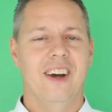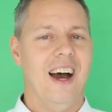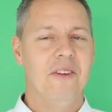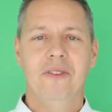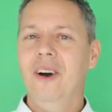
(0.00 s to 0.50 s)
So
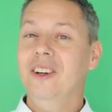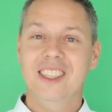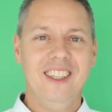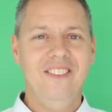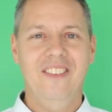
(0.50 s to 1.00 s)
hi
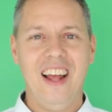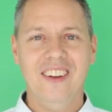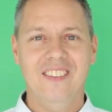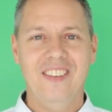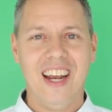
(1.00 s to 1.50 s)
folks,
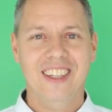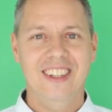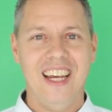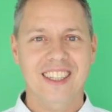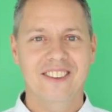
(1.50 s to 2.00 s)
welcome back
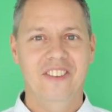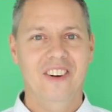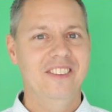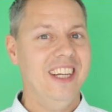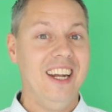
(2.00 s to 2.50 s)
to the
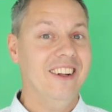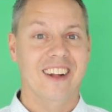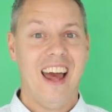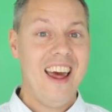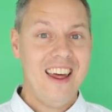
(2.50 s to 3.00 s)
Astroform
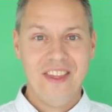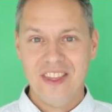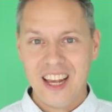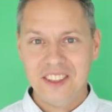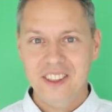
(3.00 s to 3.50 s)
channel and
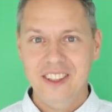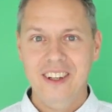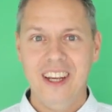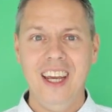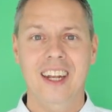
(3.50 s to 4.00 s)
thanks for
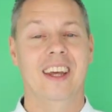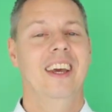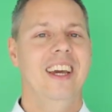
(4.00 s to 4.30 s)
tuning in.